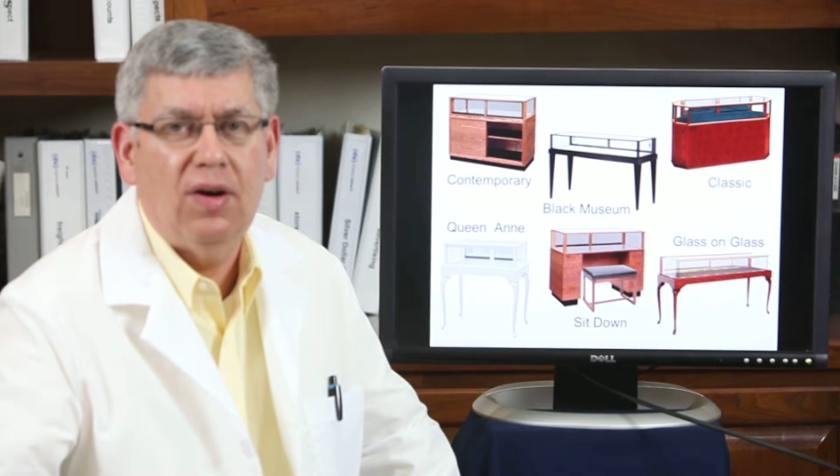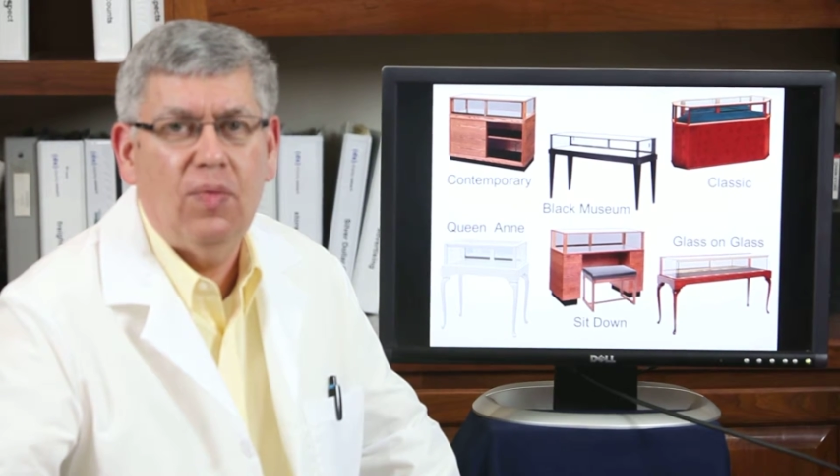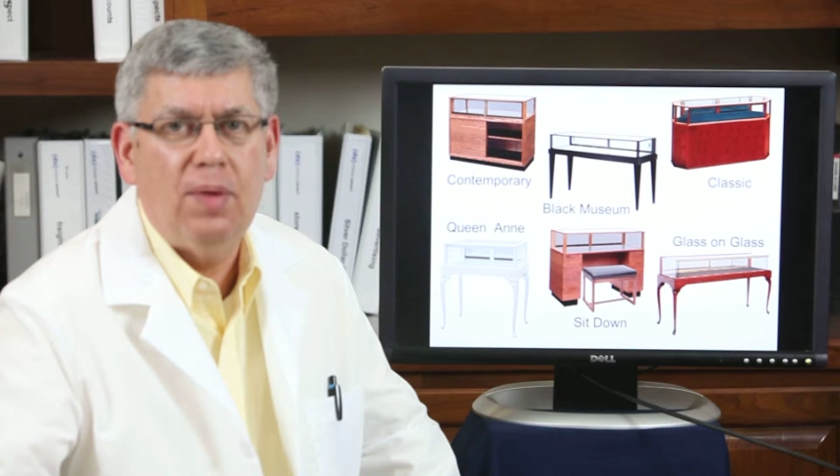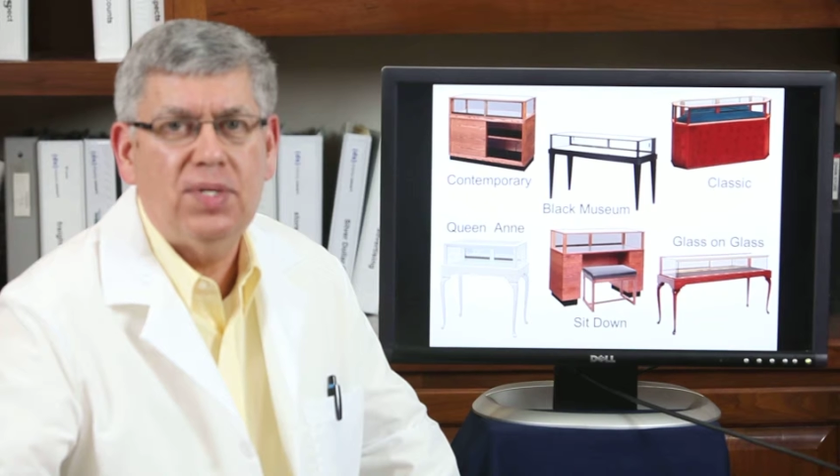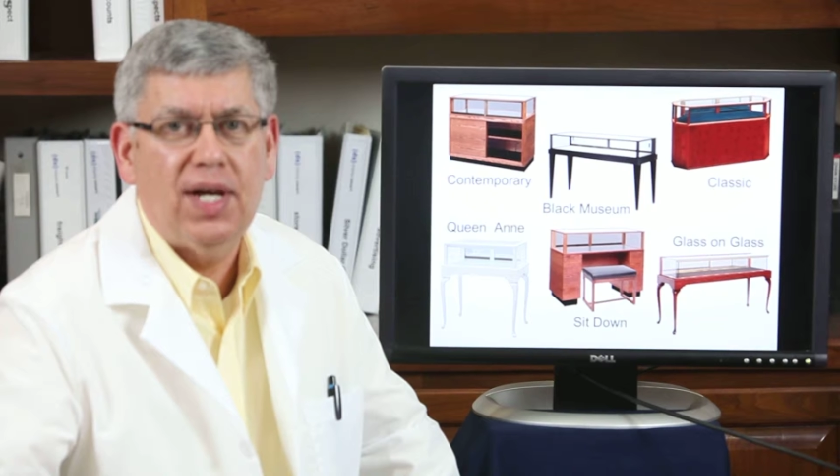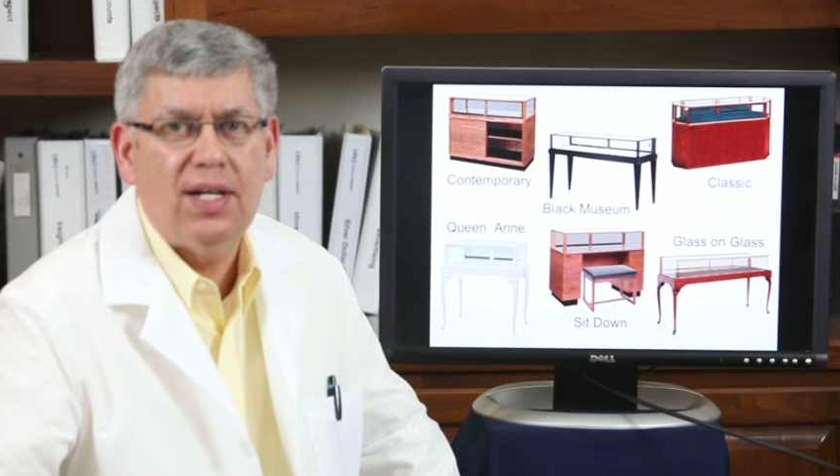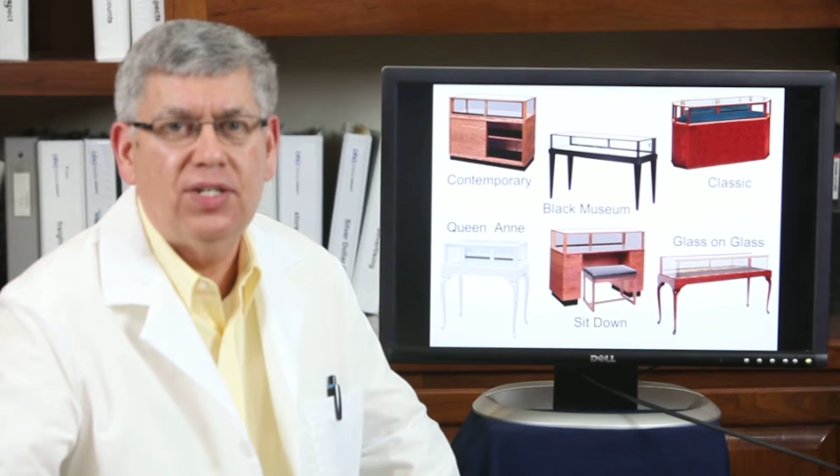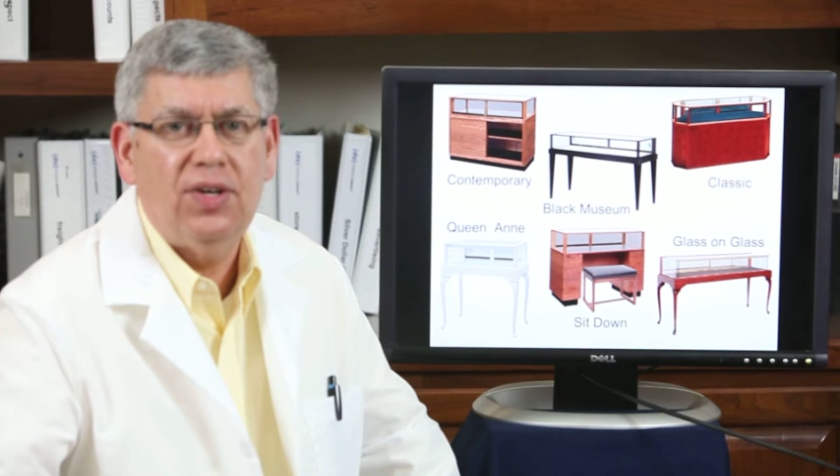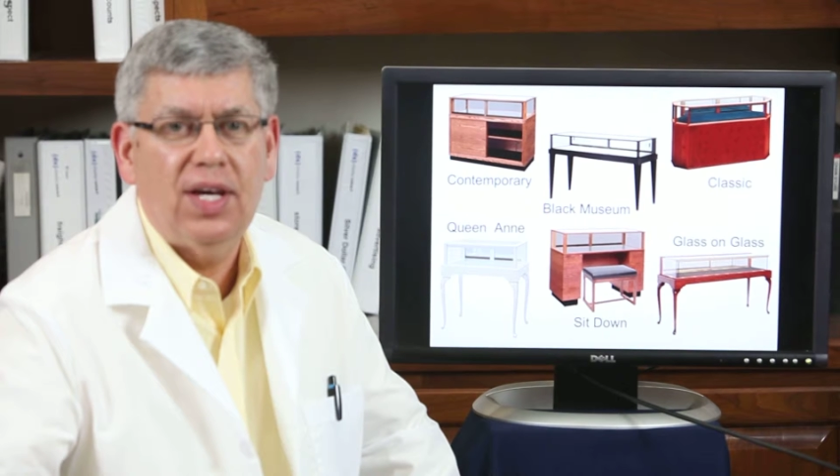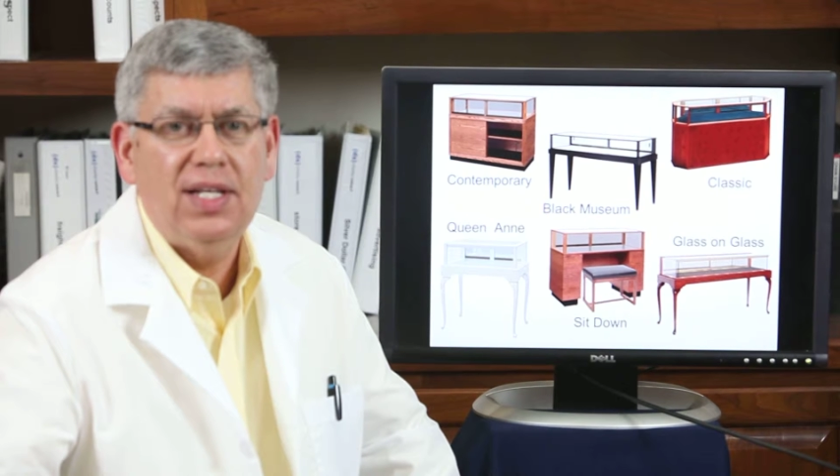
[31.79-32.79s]
our website
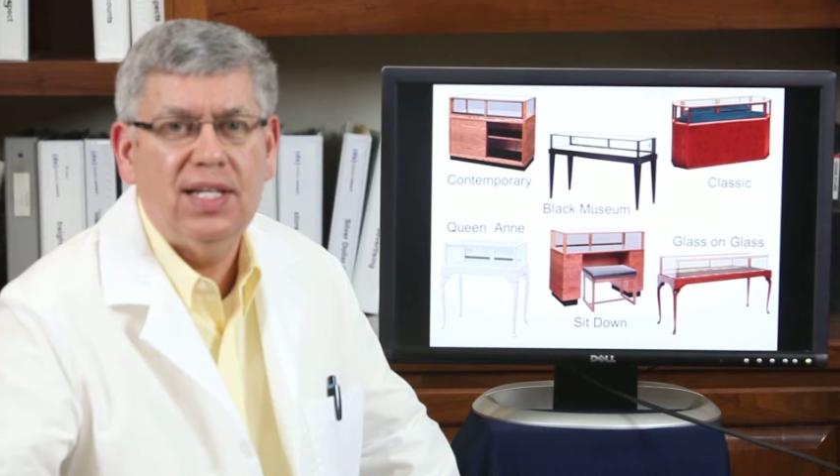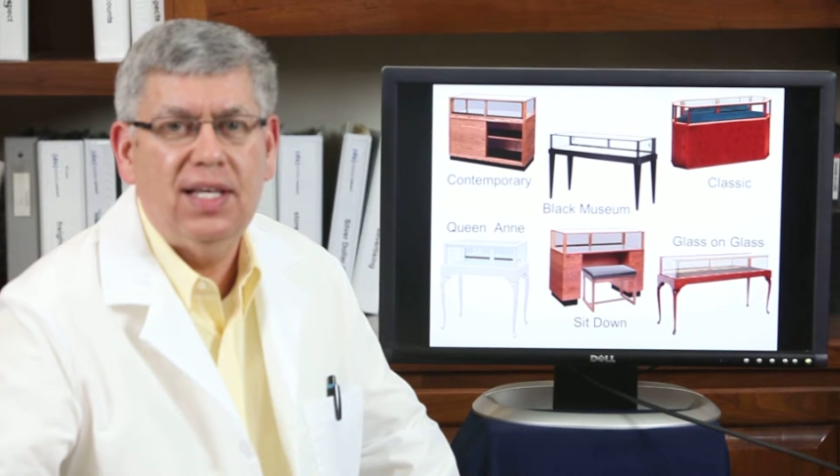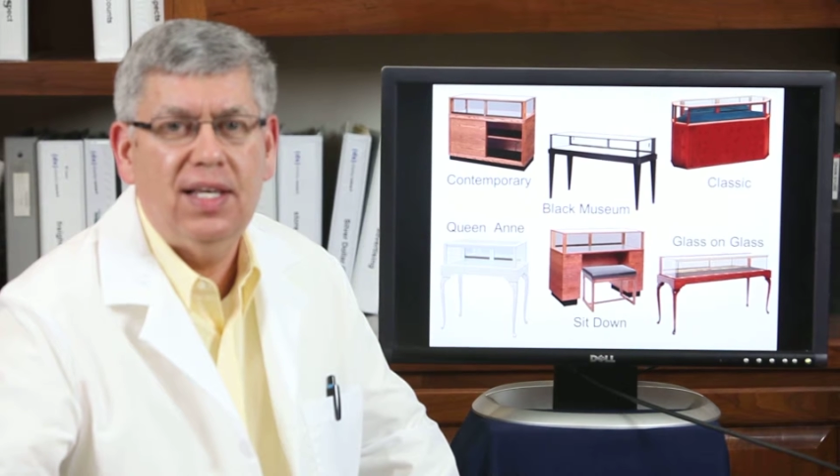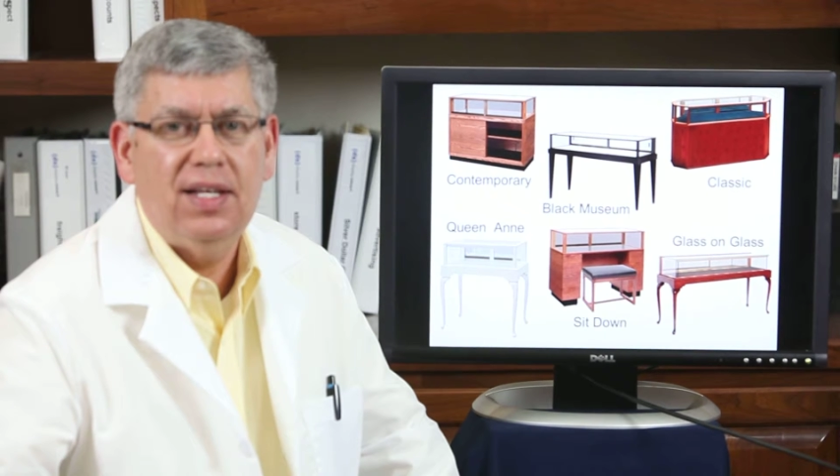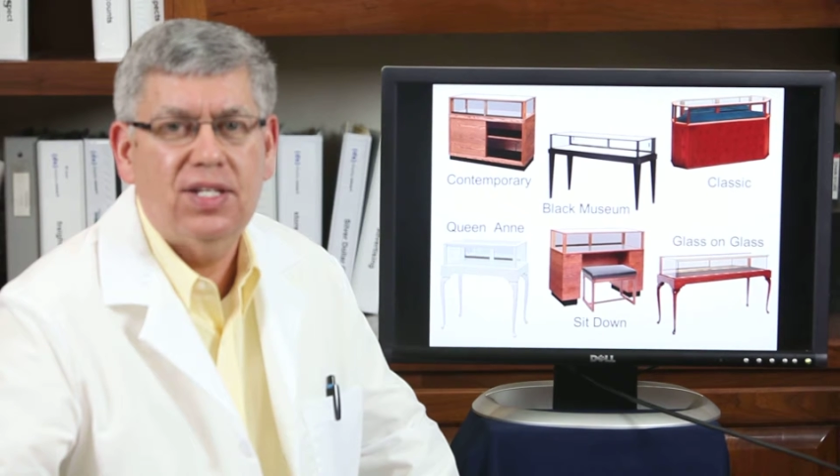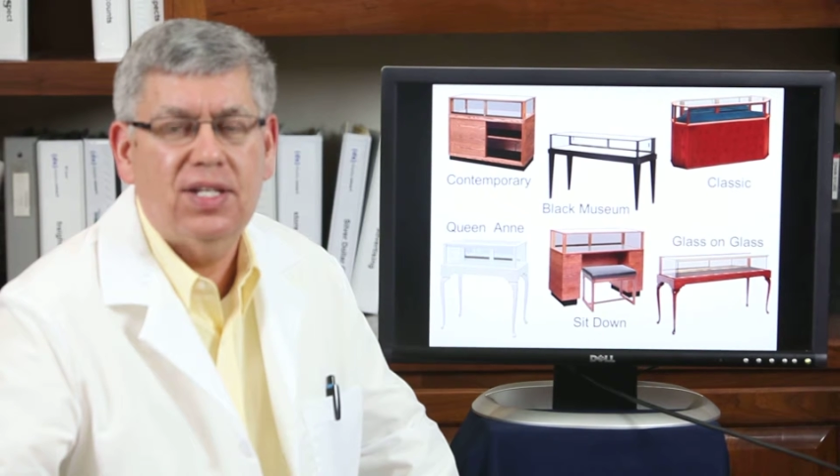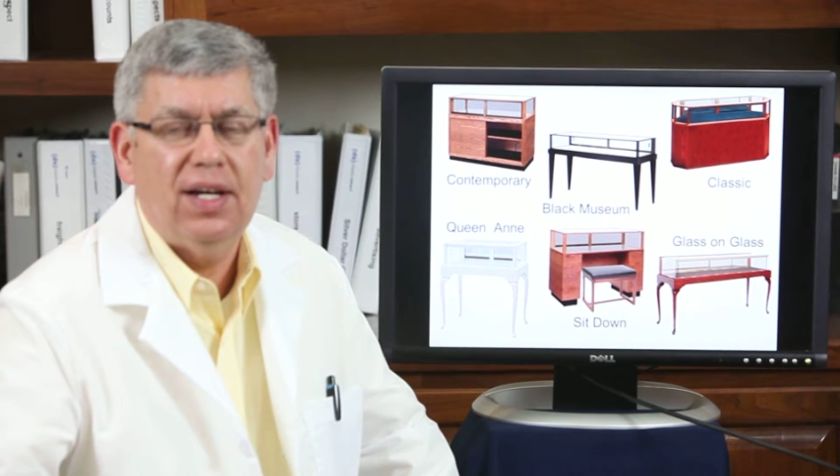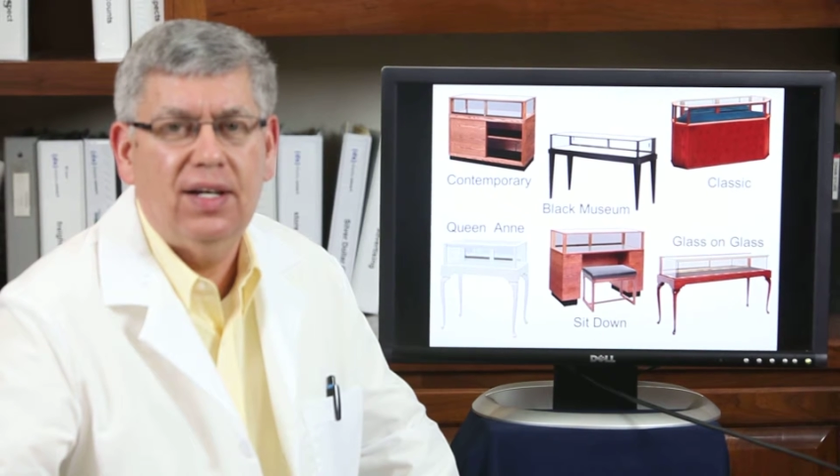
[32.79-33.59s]
so you can see these